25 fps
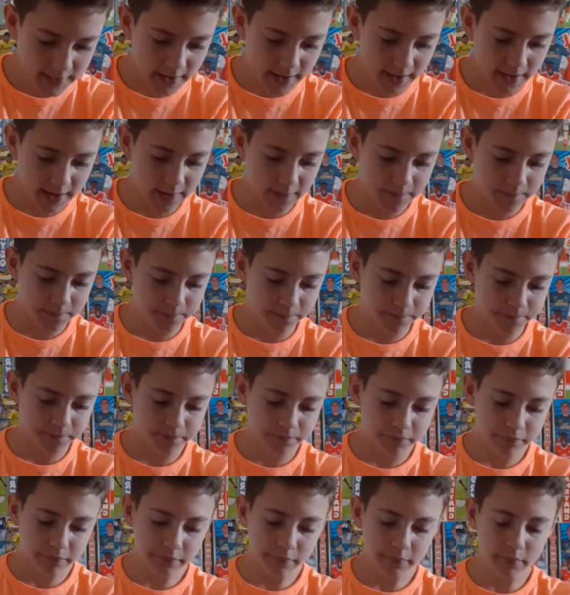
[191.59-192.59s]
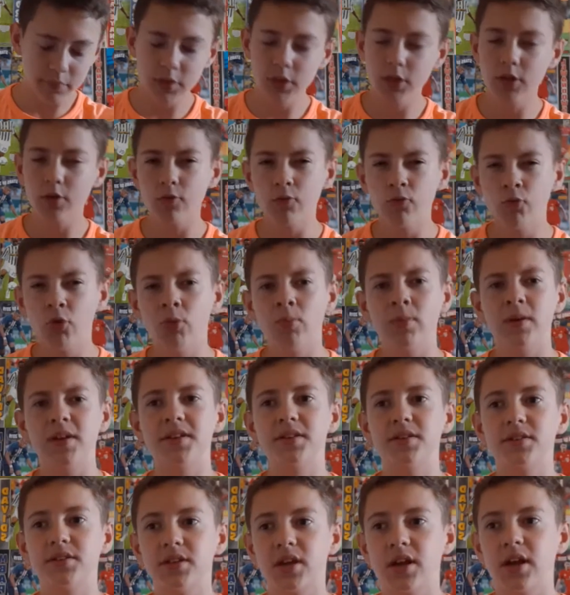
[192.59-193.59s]
Probably
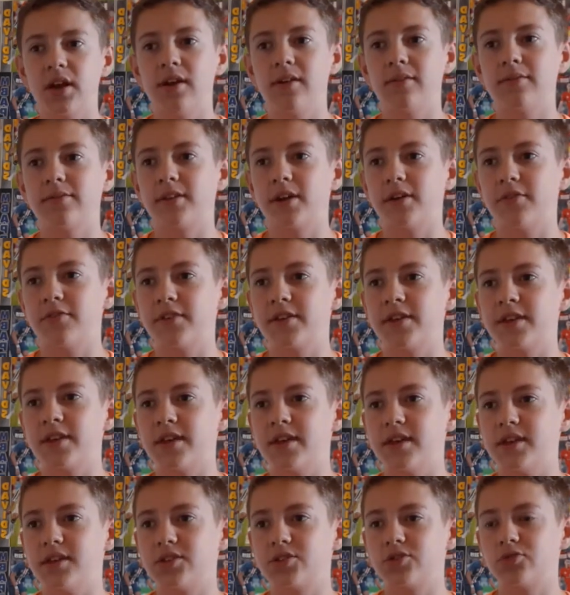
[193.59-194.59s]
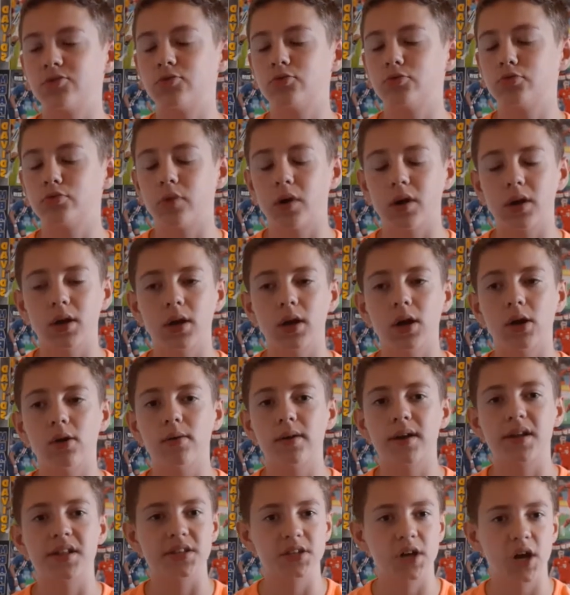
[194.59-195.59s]
deserved. I think he scored 1 goal
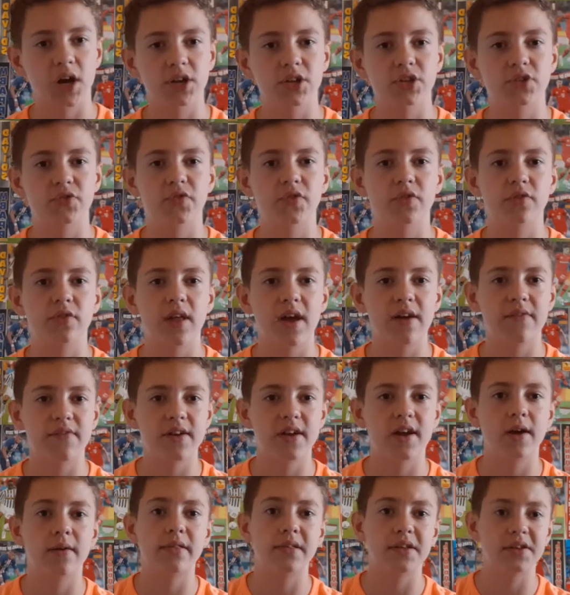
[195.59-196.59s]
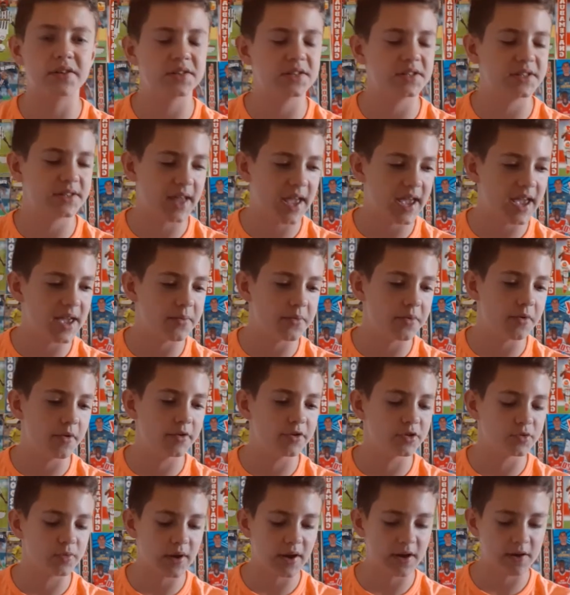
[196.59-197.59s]
against Huddersfield in the FA Cup. That was his debut
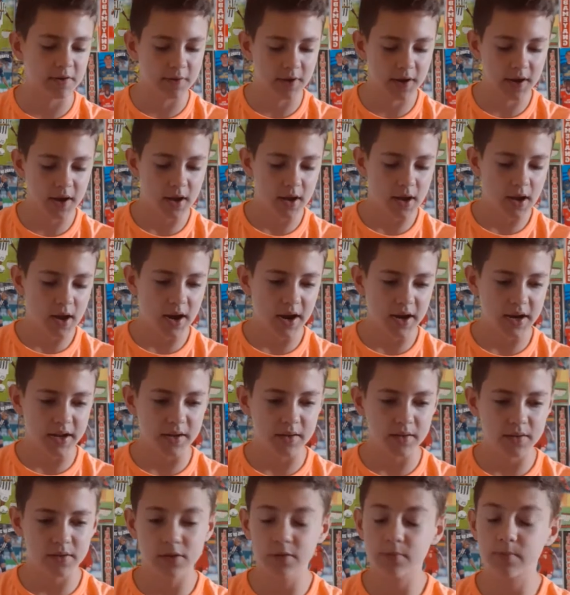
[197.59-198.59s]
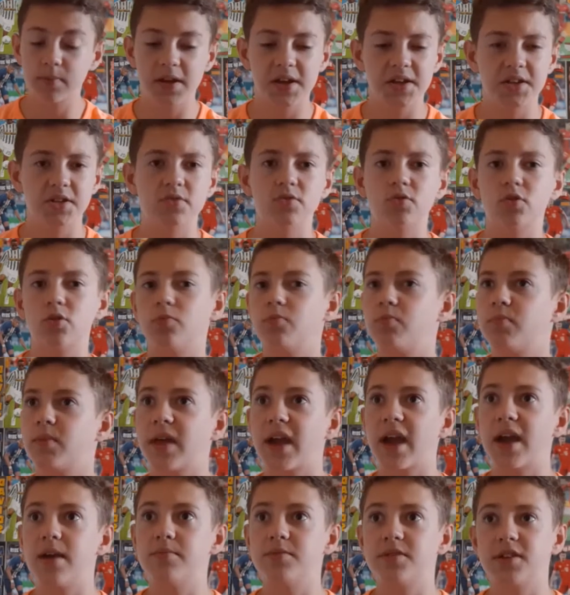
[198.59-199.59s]
as well, and he played some good
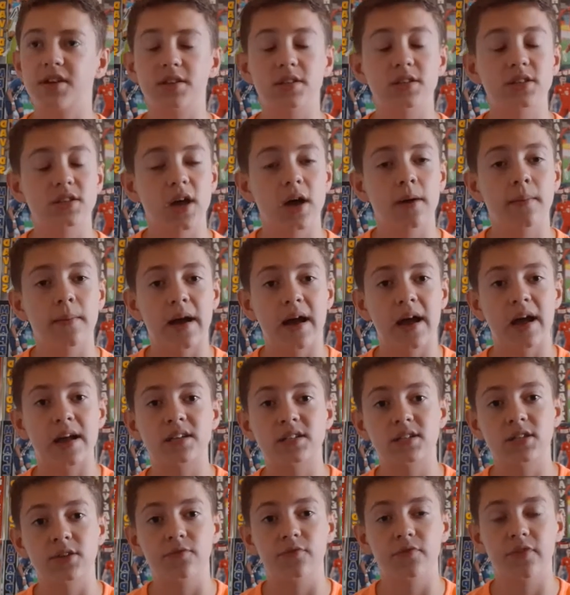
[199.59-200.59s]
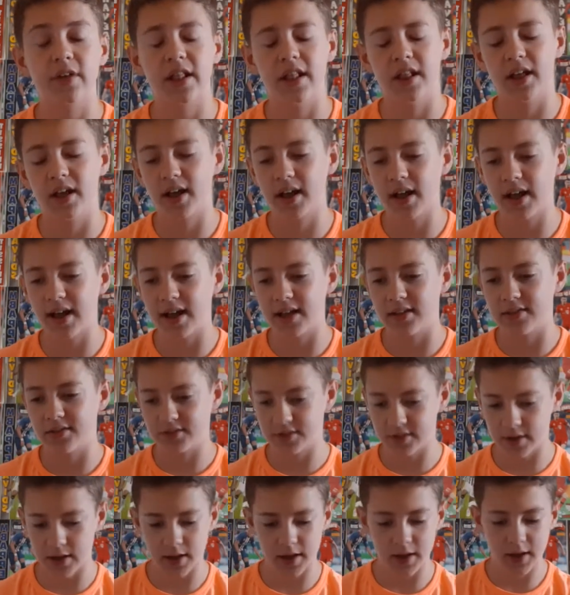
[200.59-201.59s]
games against Aston Villa
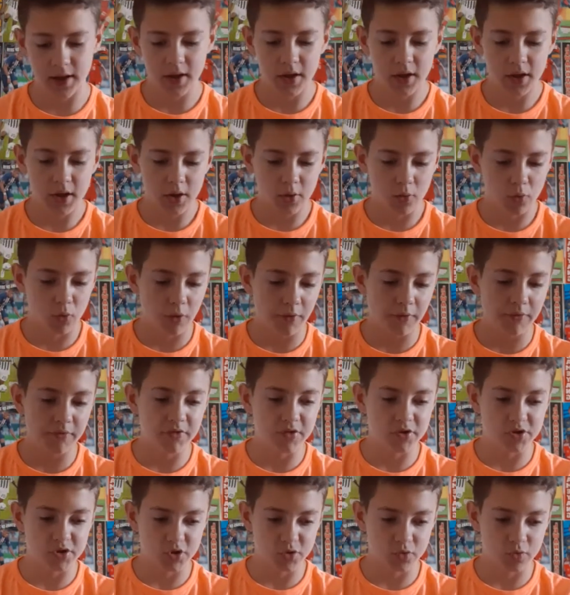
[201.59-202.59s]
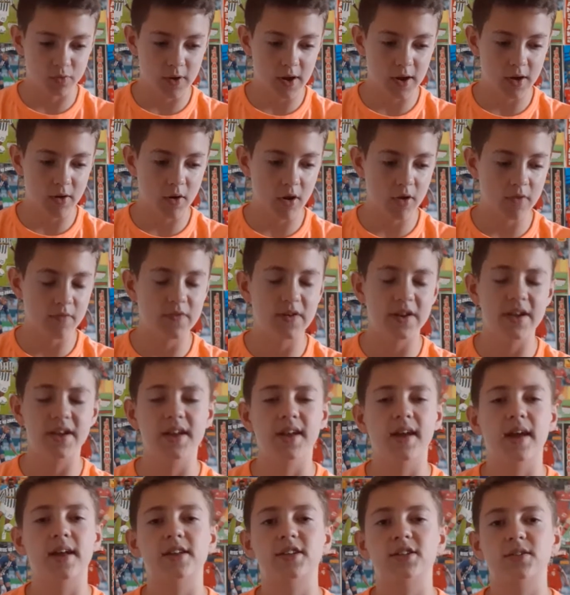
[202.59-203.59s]
and Watford as well. Hopefully he
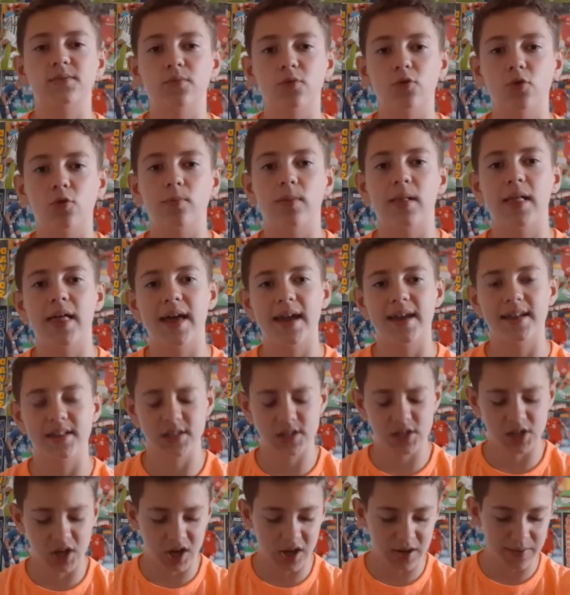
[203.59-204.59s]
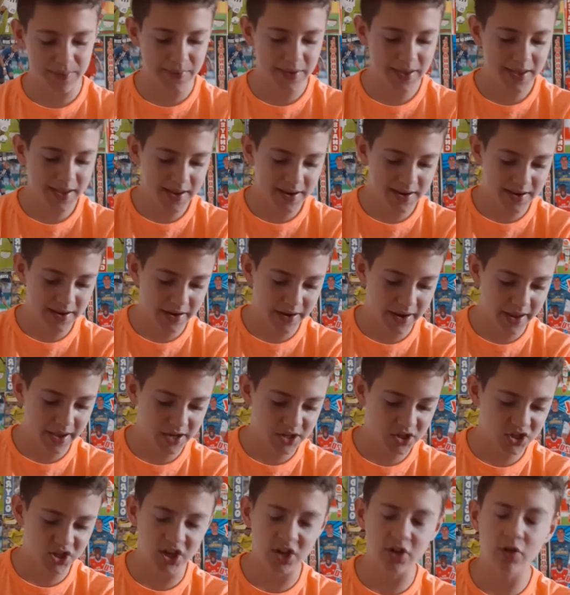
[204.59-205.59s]
can get some more playing time
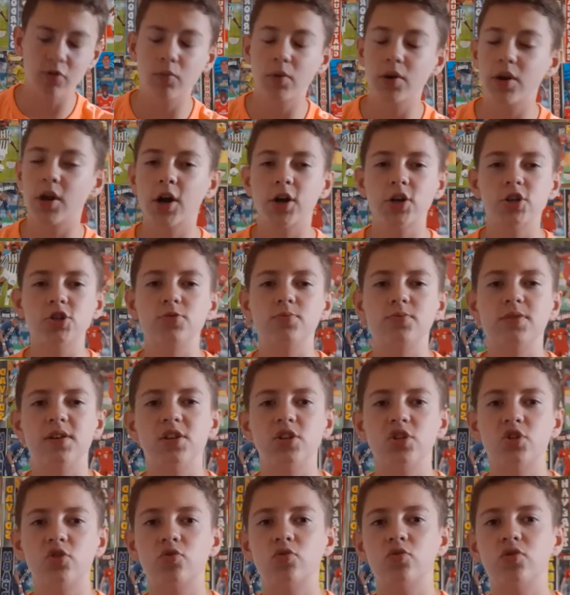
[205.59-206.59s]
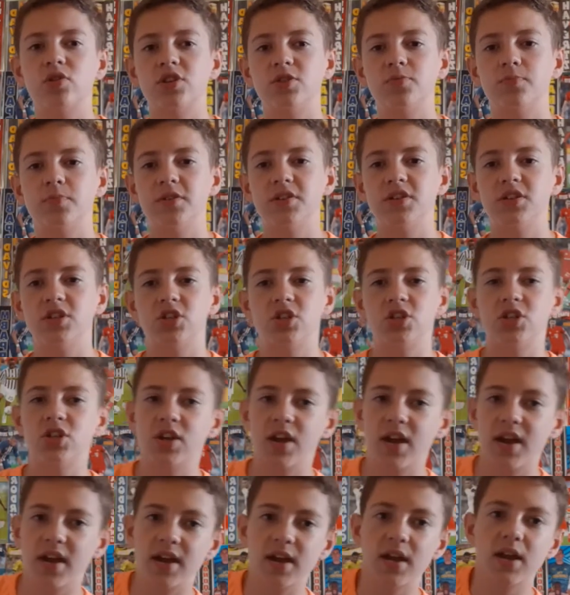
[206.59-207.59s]
next year. Not 100% sure on his position
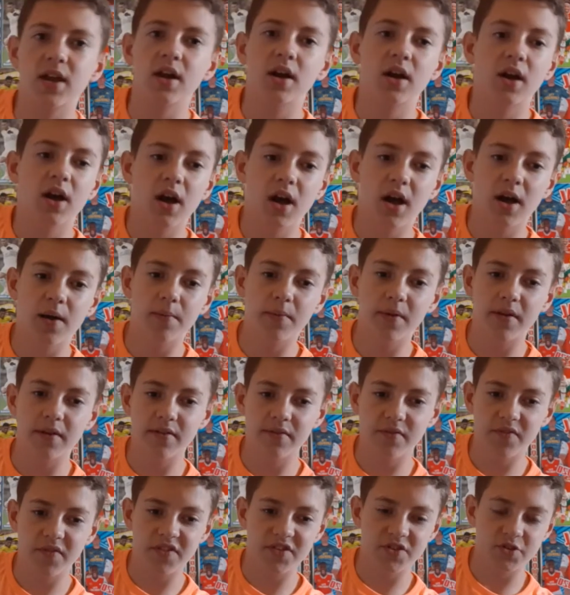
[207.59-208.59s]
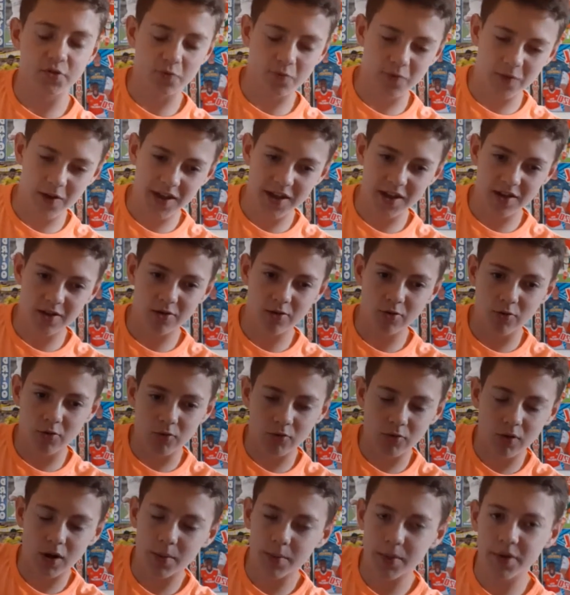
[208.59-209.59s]
yet, if he's a winger or
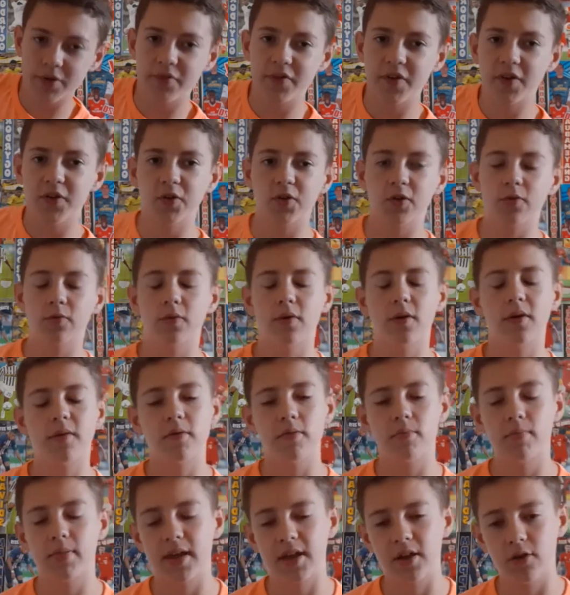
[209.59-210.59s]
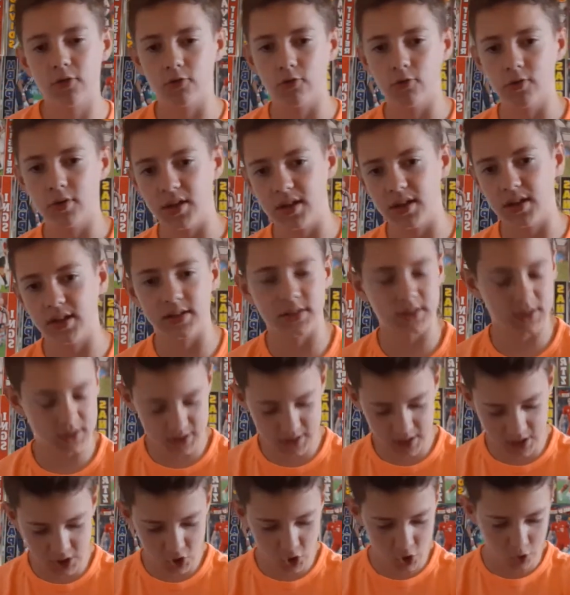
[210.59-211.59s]
right midfielder where he play, or he is a
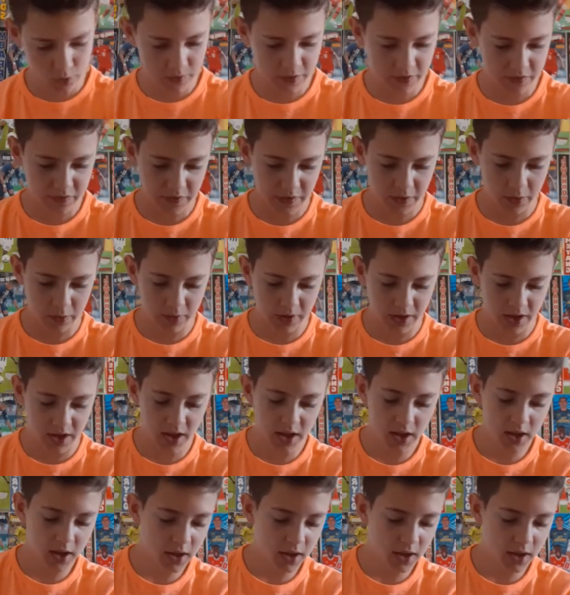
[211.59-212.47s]
central midfielder.